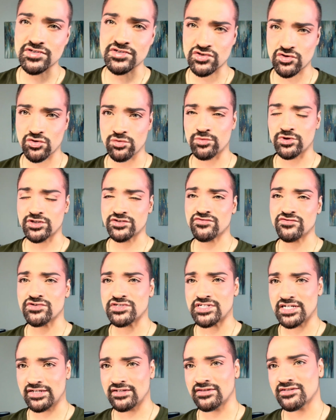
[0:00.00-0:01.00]
so much for
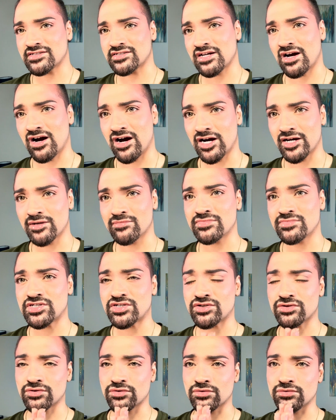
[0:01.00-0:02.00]
taking the time
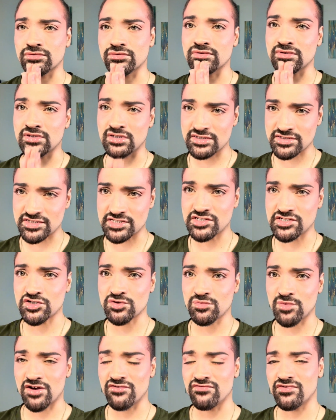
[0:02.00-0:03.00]
to listen to
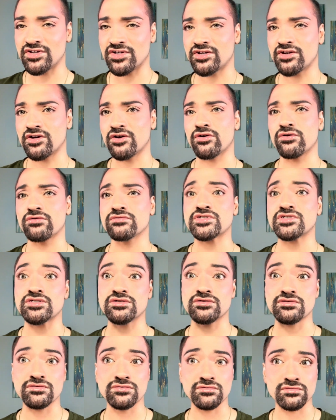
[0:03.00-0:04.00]
my video,
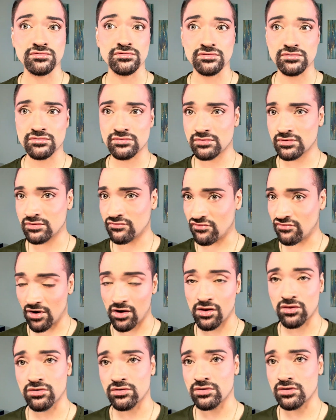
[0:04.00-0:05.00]
to
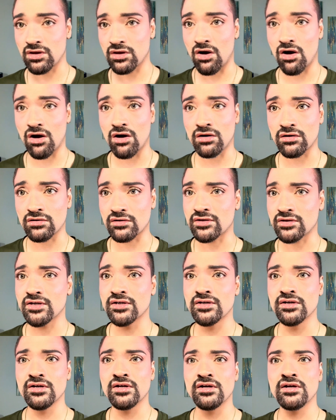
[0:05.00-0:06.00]
follow along.
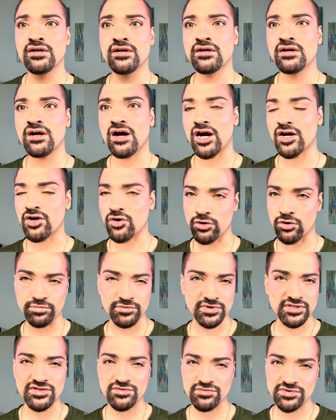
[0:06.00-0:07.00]
I hope
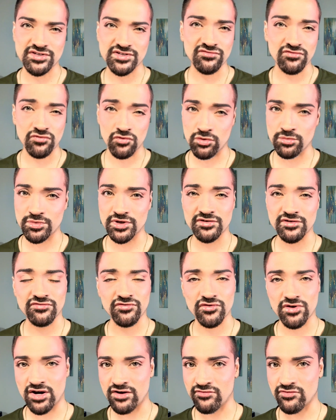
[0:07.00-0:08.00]
this was informative
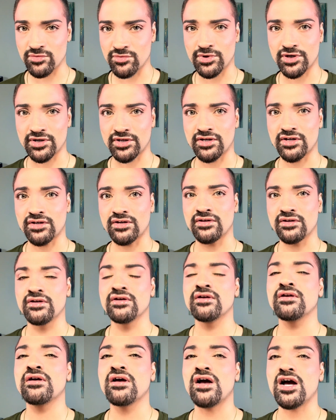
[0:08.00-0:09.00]
for everybody.
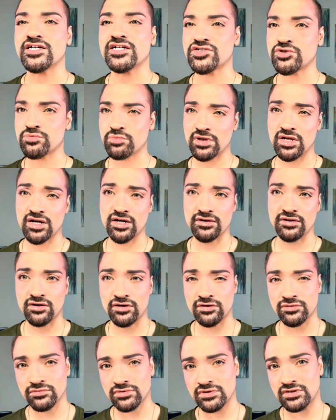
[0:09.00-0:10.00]
I do plan
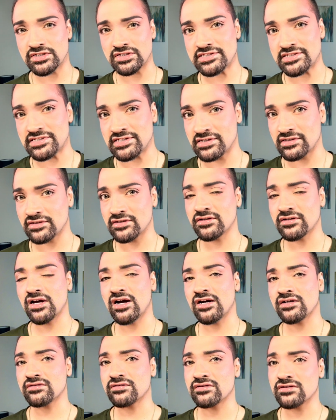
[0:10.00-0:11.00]
on releasing
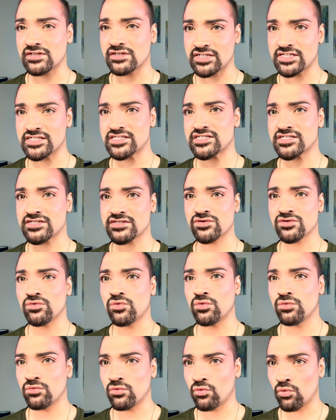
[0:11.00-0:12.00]
at least
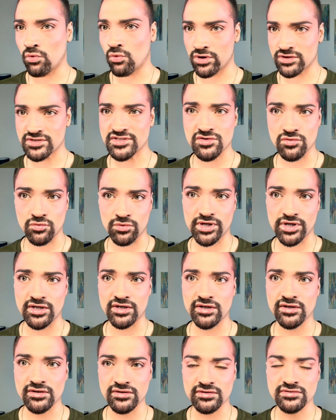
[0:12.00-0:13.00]
once a
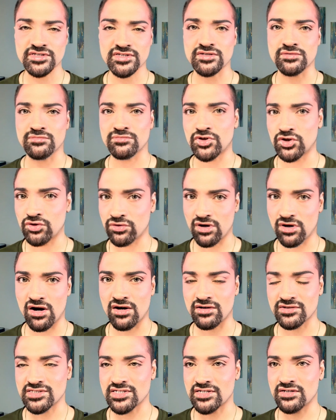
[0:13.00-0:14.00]
week some new
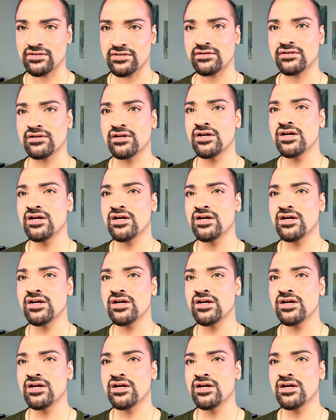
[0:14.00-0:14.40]
content.